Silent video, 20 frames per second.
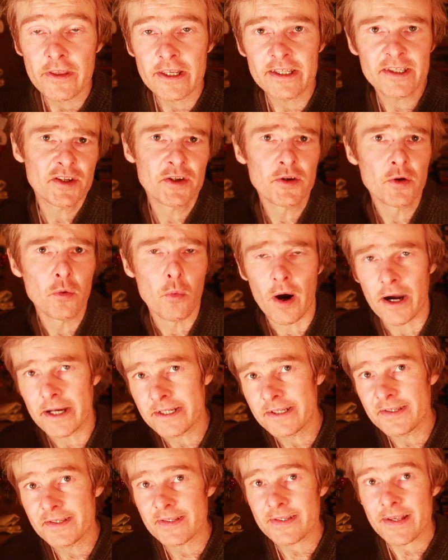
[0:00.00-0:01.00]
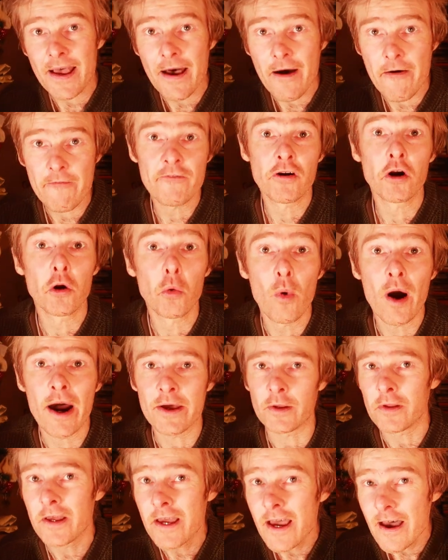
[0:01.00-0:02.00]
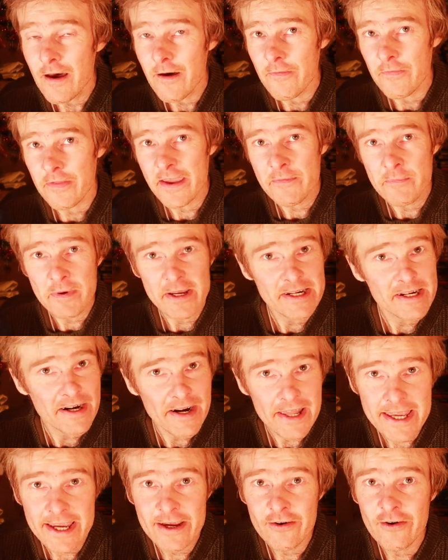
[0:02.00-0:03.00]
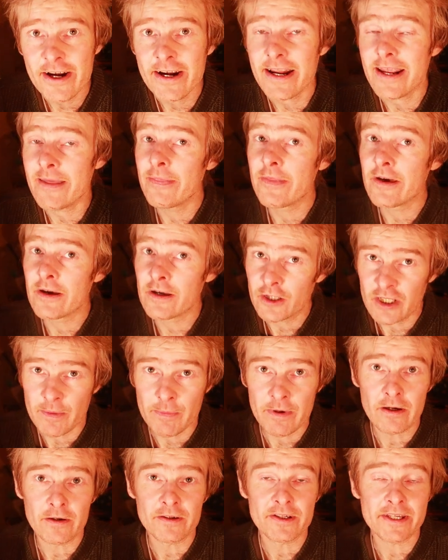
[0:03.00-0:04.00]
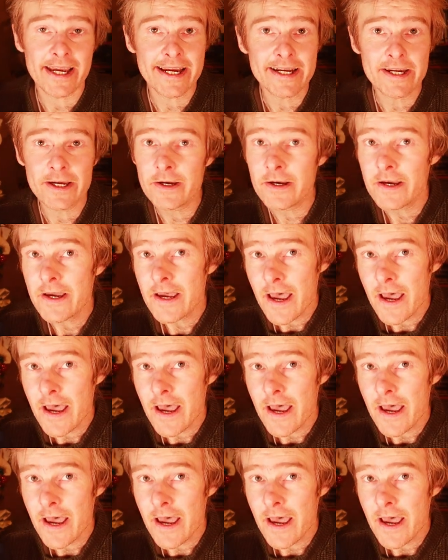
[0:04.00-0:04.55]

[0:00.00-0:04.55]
these two wines for a while. They've been clearing in the shipping container.